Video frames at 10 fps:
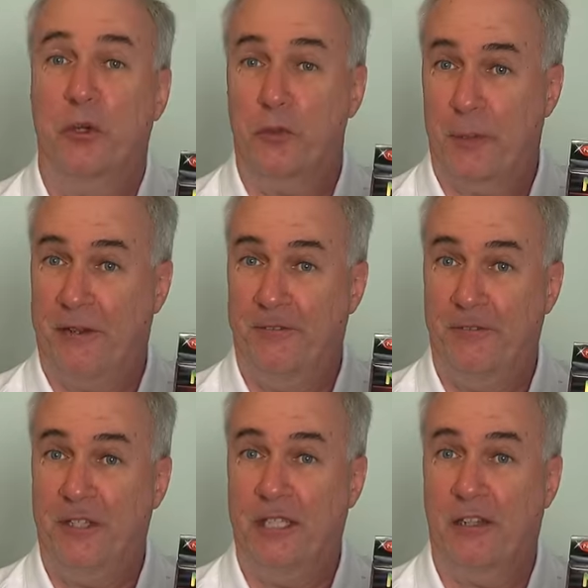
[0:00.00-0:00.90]
goes for about
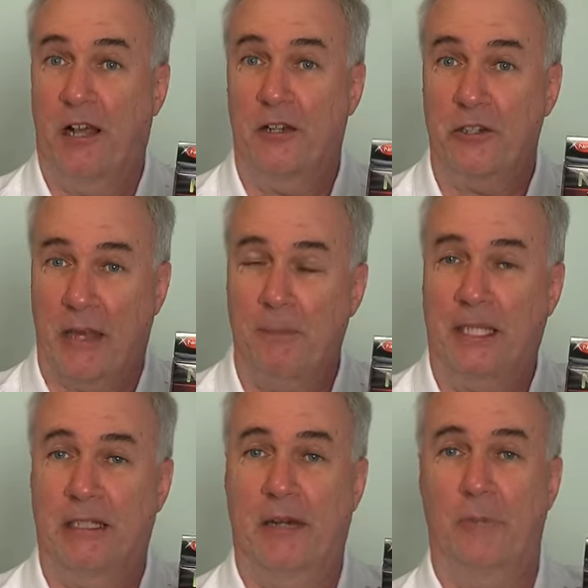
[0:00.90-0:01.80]
$15. I
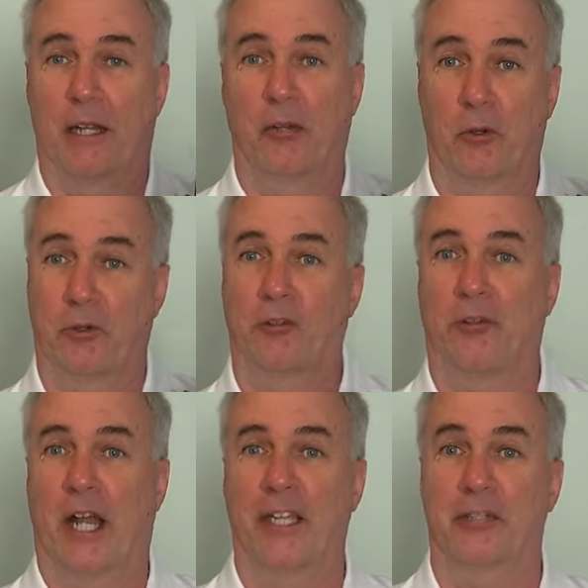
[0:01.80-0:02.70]
picked it up at our local
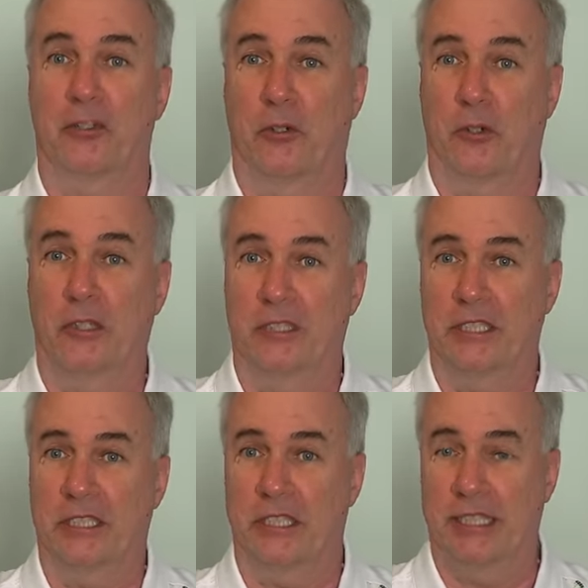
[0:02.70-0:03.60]
Fry's store.
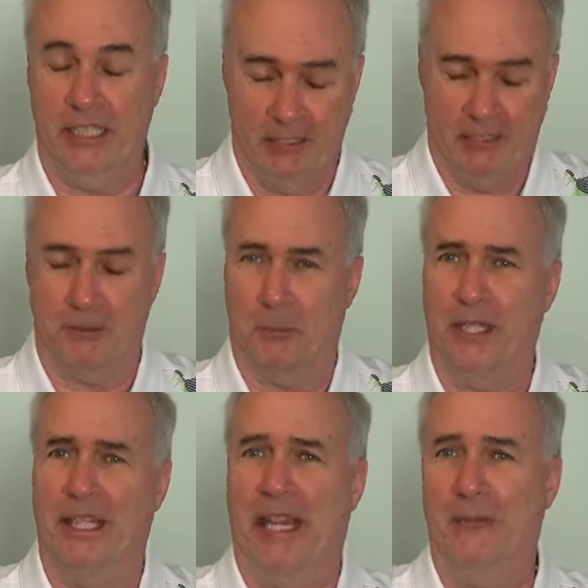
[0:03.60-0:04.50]
Let's see, it's a
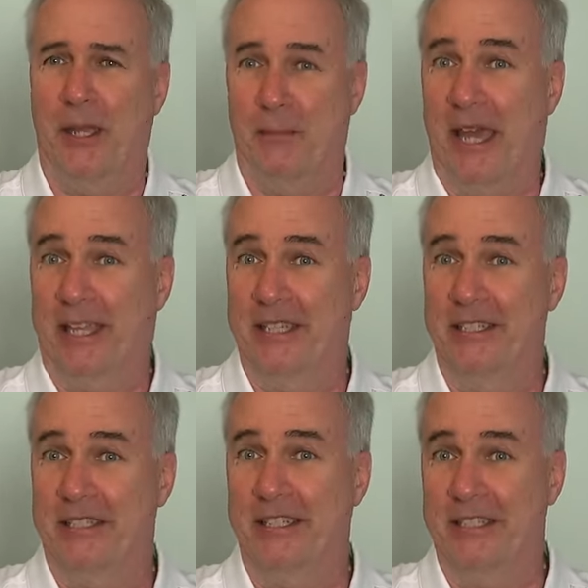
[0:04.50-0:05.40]
pretty lightweight
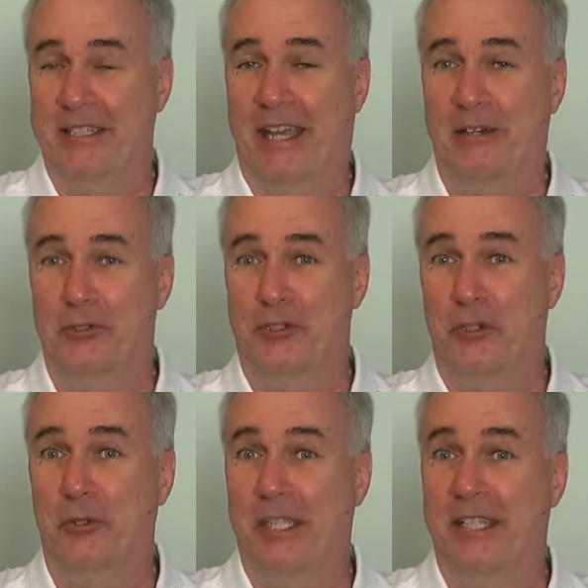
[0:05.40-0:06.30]
package. Let's see how
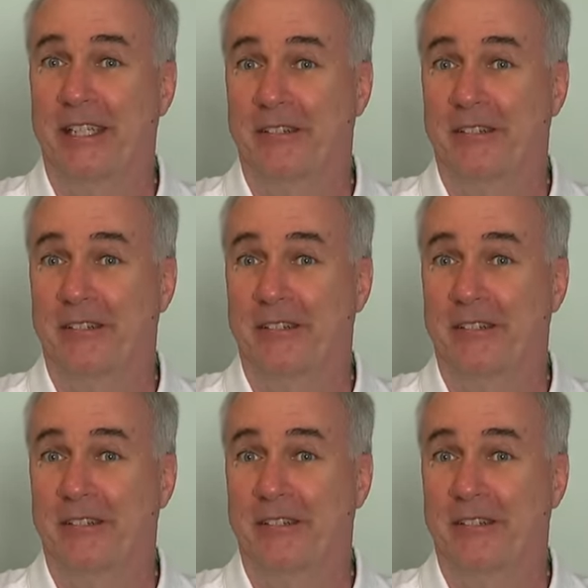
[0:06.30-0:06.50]
sturdy the